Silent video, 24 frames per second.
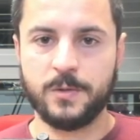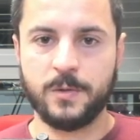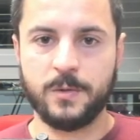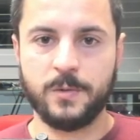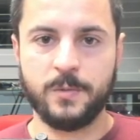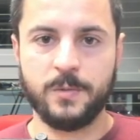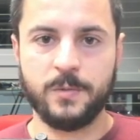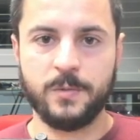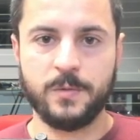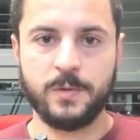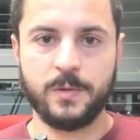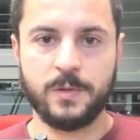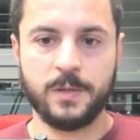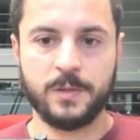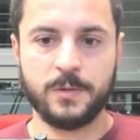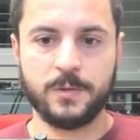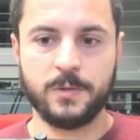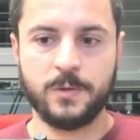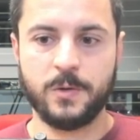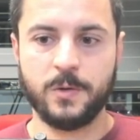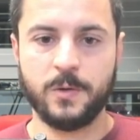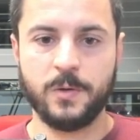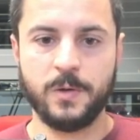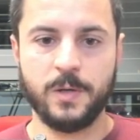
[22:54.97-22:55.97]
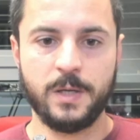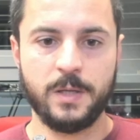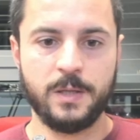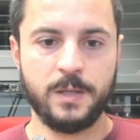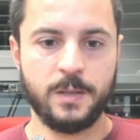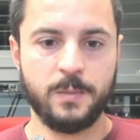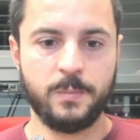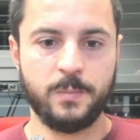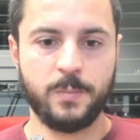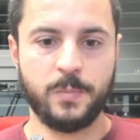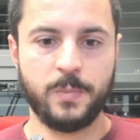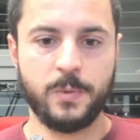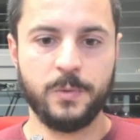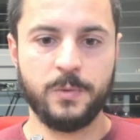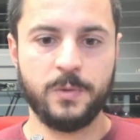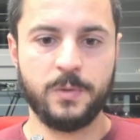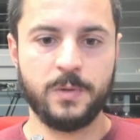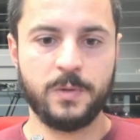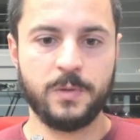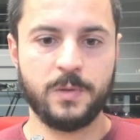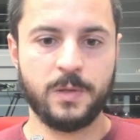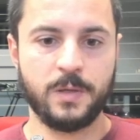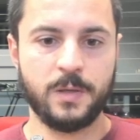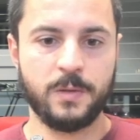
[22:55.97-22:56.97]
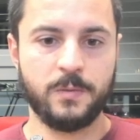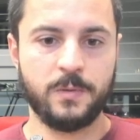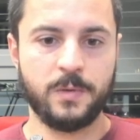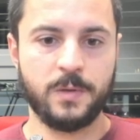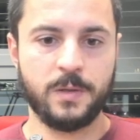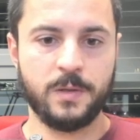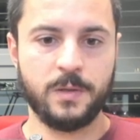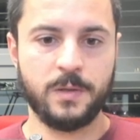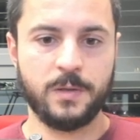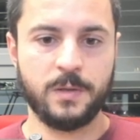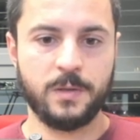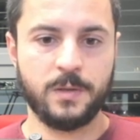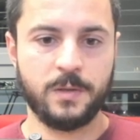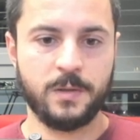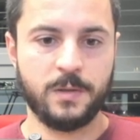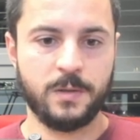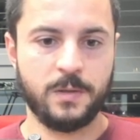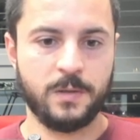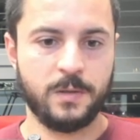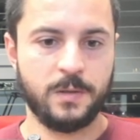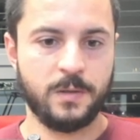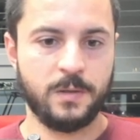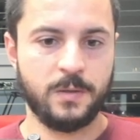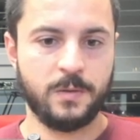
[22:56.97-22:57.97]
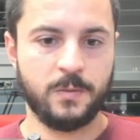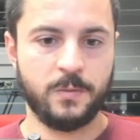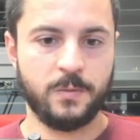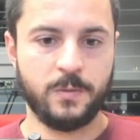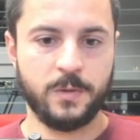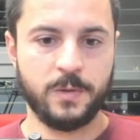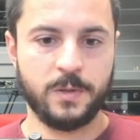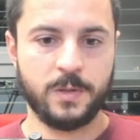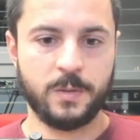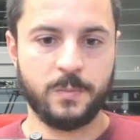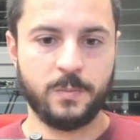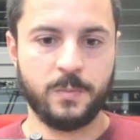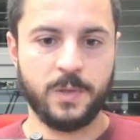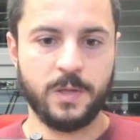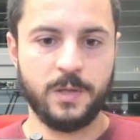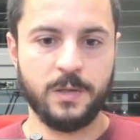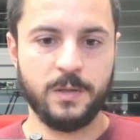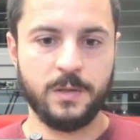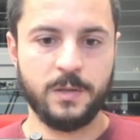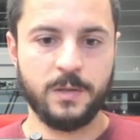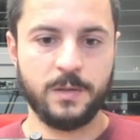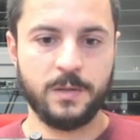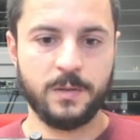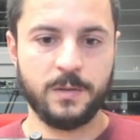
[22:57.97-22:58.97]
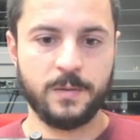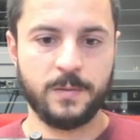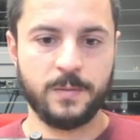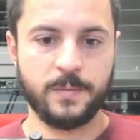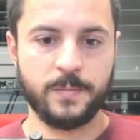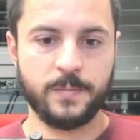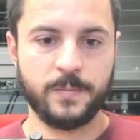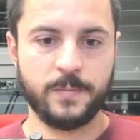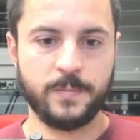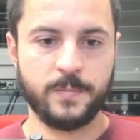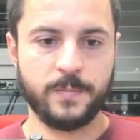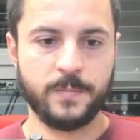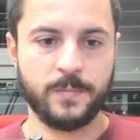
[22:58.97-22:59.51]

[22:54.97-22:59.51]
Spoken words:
So let's go ahead and put our watermark